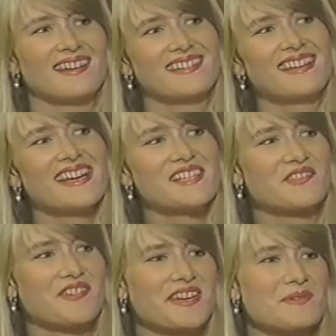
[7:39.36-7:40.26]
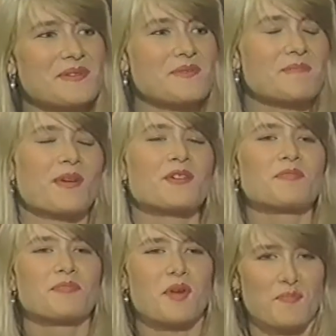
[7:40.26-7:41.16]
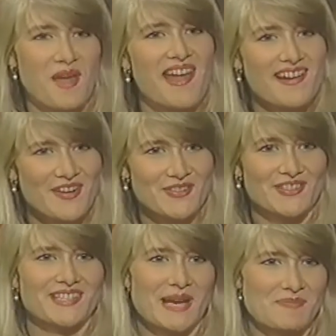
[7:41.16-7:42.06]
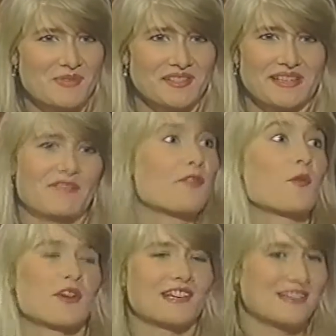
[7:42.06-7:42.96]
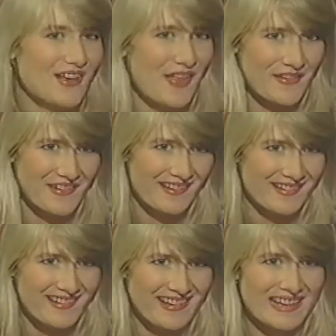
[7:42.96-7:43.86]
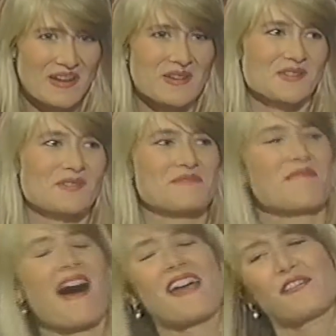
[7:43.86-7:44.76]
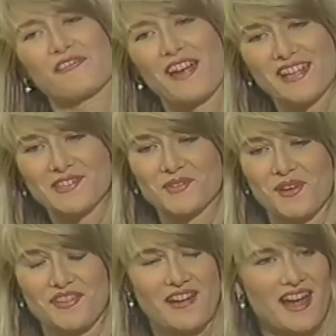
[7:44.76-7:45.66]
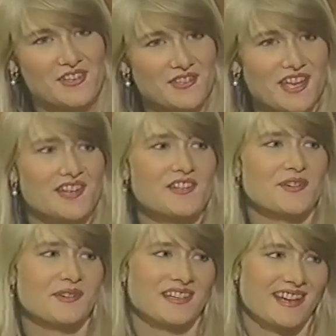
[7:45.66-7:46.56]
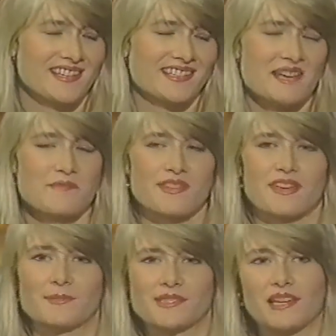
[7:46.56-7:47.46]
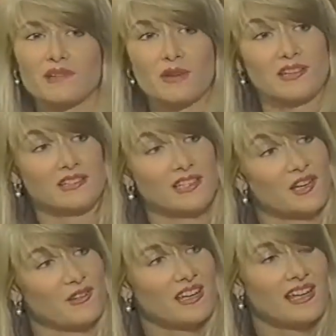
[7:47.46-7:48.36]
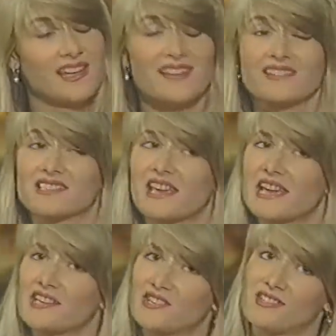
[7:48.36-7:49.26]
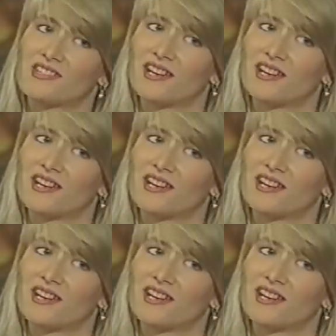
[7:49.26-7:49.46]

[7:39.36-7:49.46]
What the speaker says: Yeah, it's funny. We were both prepared separately for each other. You know, sort of my friends or other actors I knew, and same with him, said, well, you know, Nicolas Cage is,